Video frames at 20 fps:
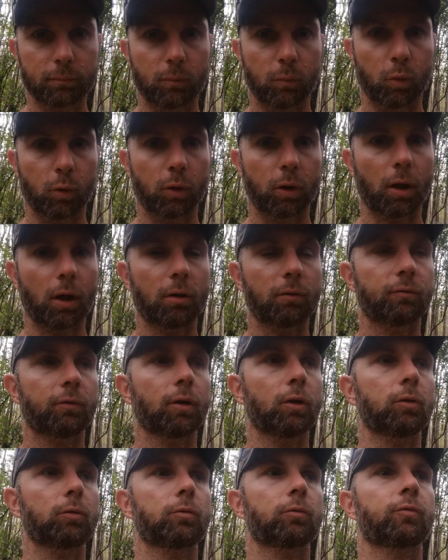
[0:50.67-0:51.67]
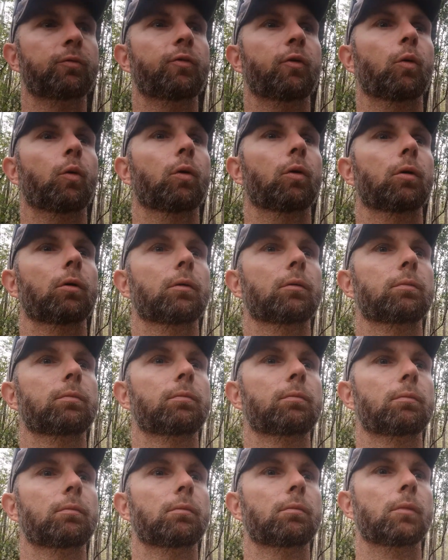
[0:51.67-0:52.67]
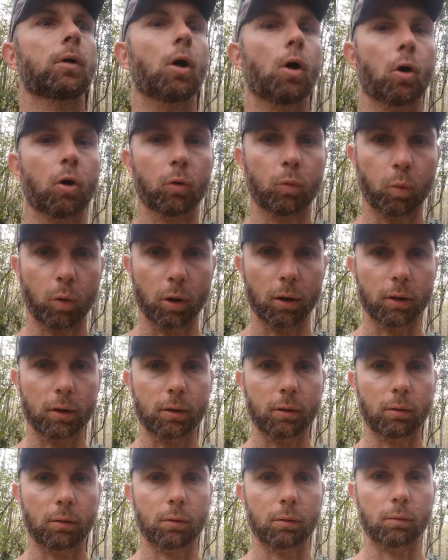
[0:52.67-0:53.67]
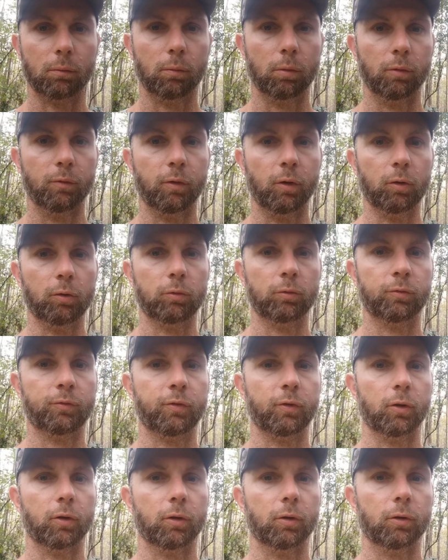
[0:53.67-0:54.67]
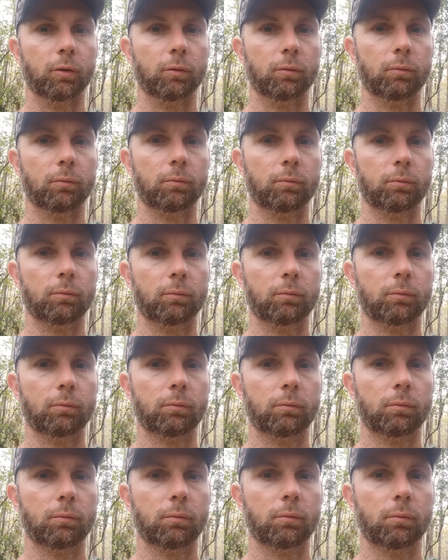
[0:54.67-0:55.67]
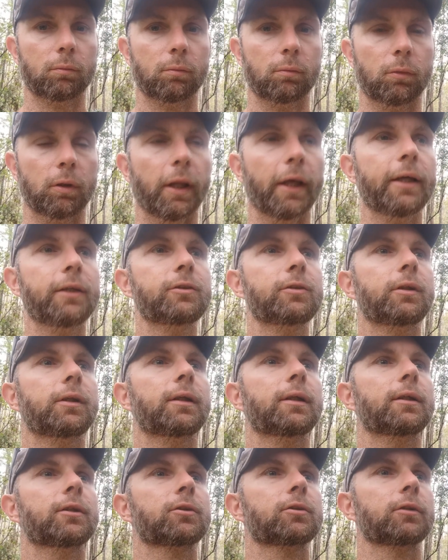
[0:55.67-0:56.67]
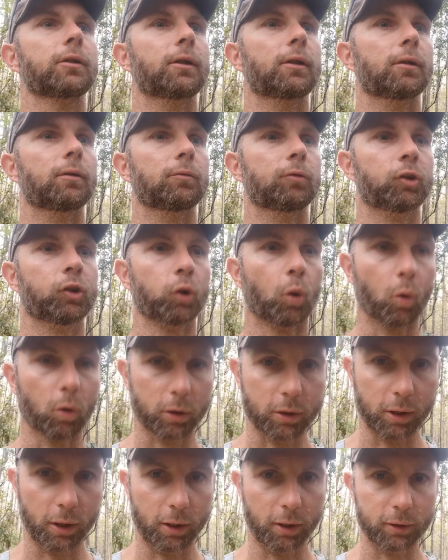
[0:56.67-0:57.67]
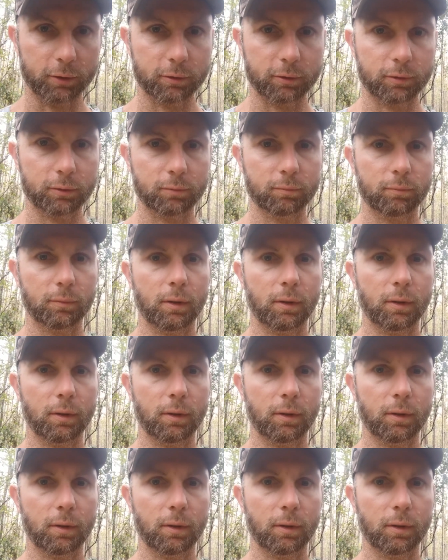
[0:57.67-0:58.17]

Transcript: We're not voting for hard work. We're voting for laziness and shortcuts.